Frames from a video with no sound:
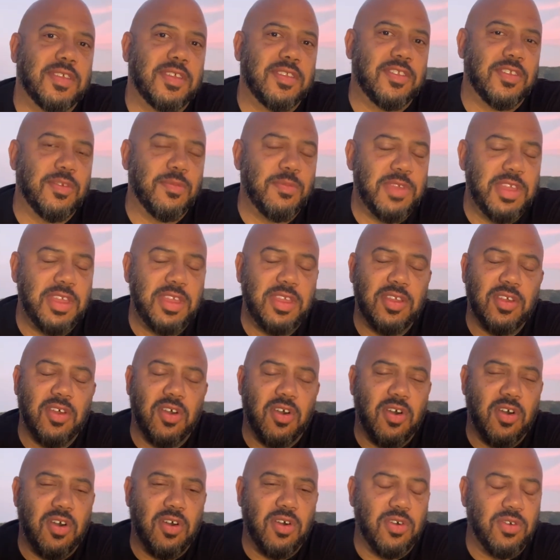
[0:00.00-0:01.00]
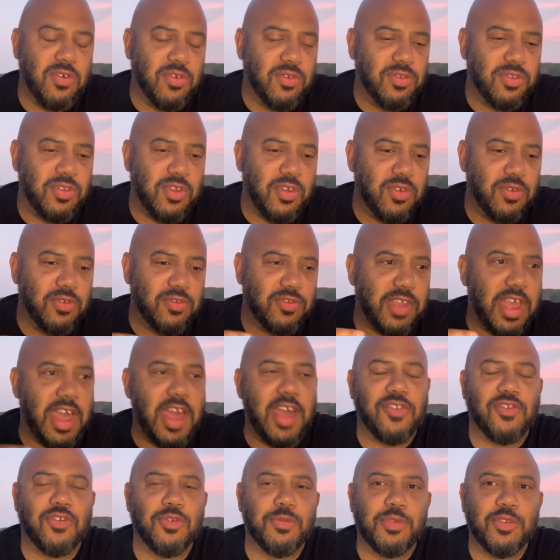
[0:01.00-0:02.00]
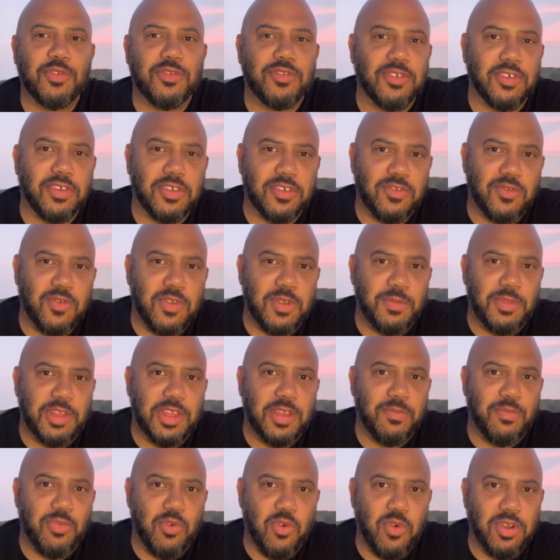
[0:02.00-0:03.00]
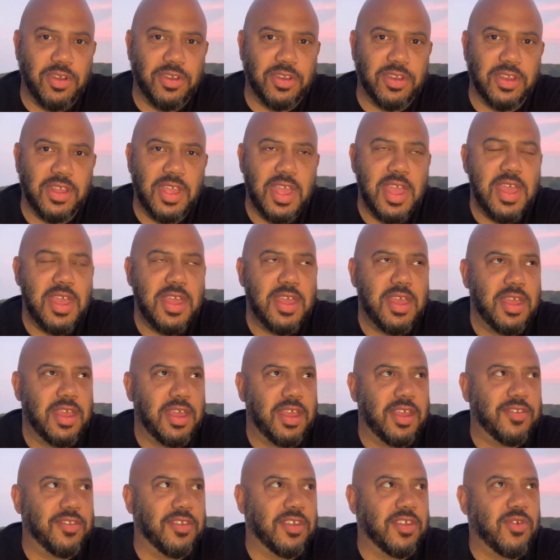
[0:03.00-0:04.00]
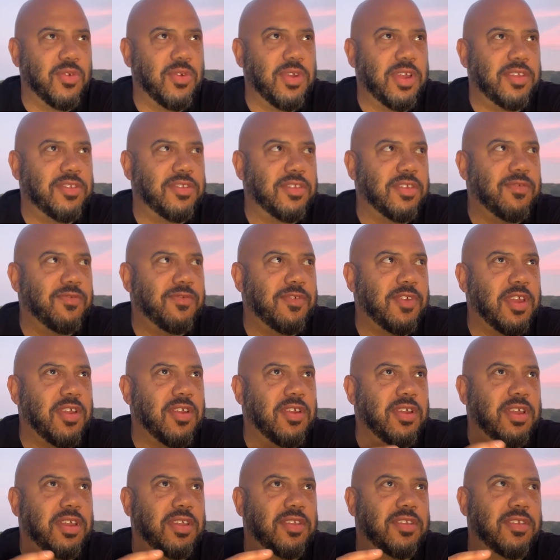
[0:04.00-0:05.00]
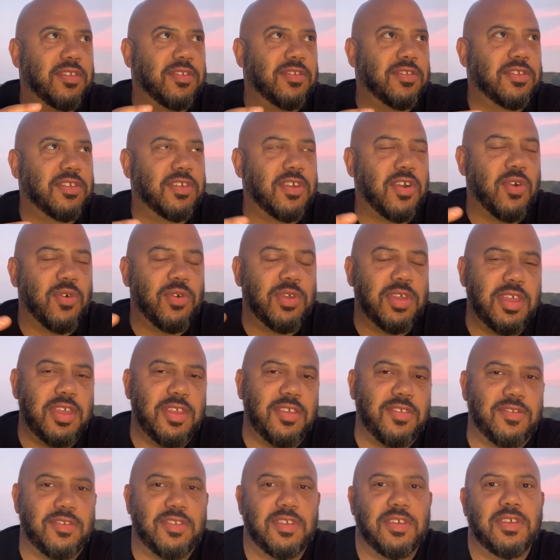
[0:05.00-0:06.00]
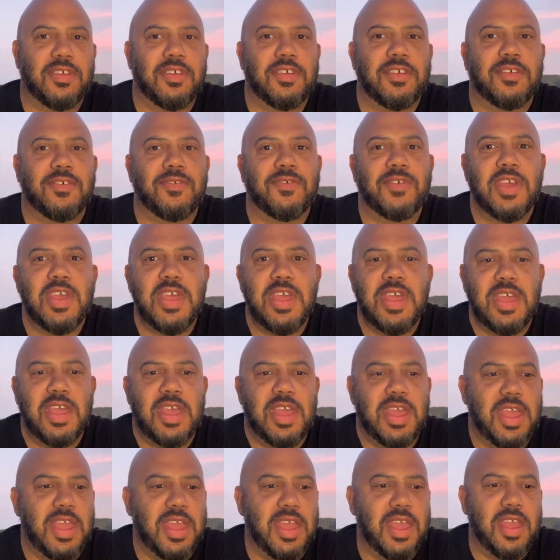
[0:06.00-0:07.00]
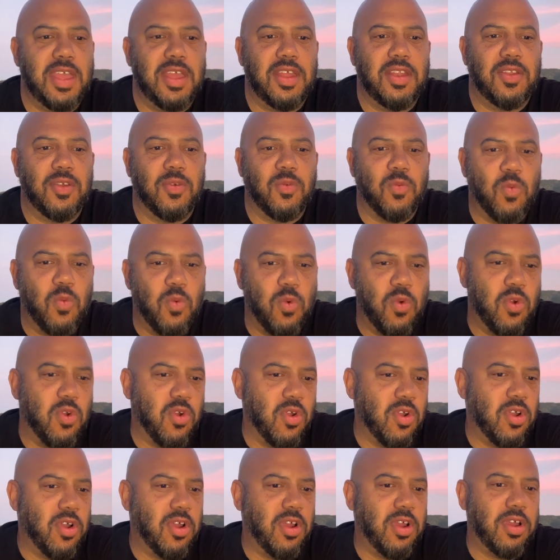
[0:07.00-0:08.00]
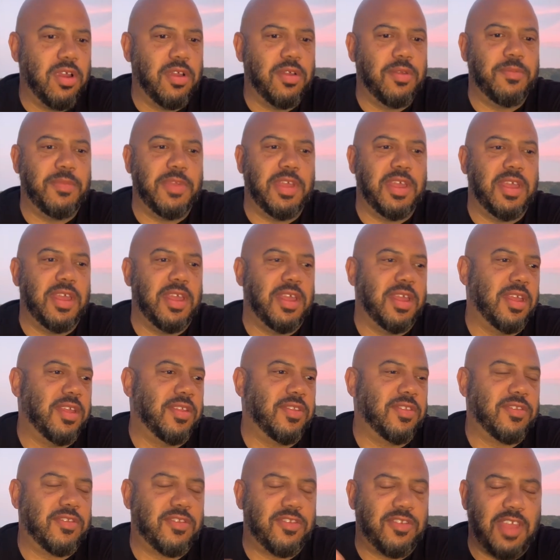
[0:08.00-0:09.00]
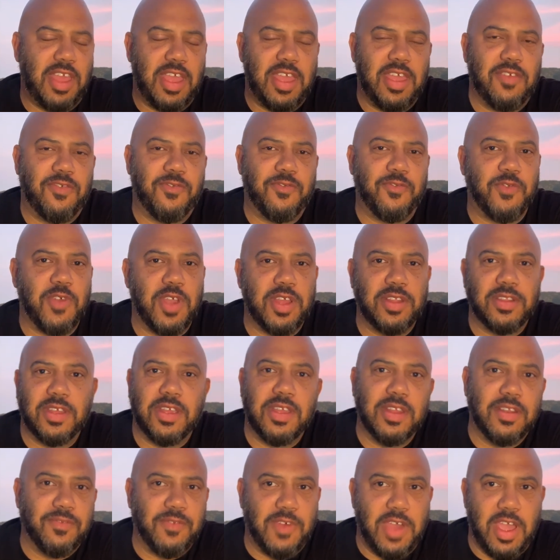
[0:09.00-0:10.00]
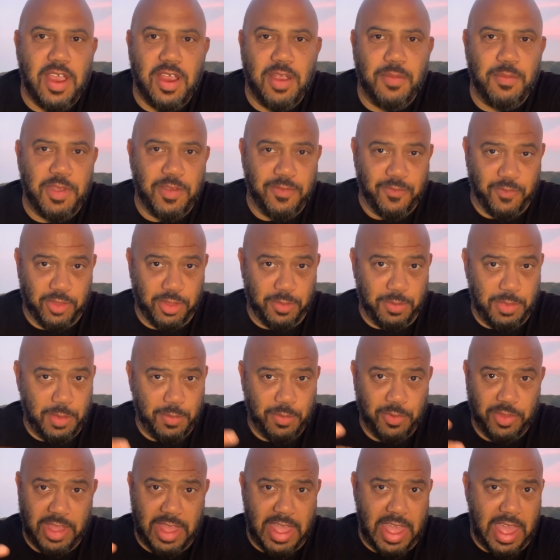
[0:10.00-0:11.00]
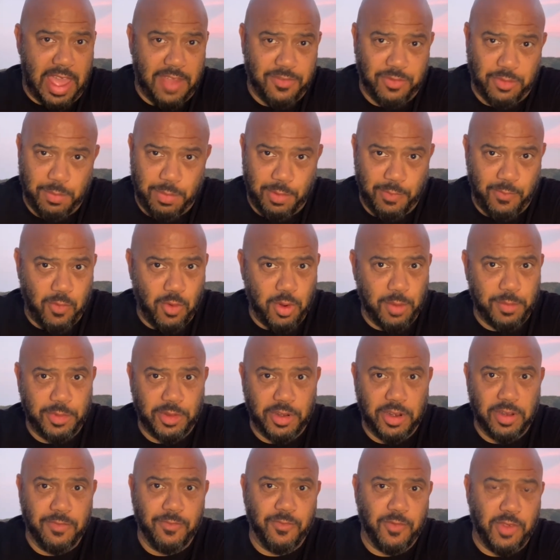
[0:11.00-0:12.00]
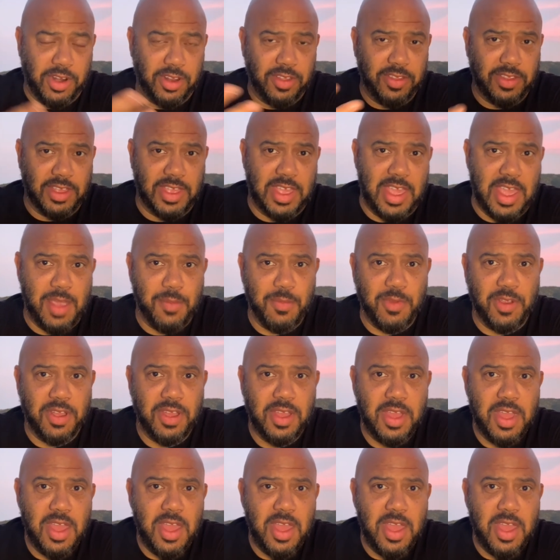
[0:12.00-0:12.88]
And to me, all those attributes are extremely important because it creates a very just cohesive and warm and safe, friendly environment for the people that have to perform that are in front of the camera,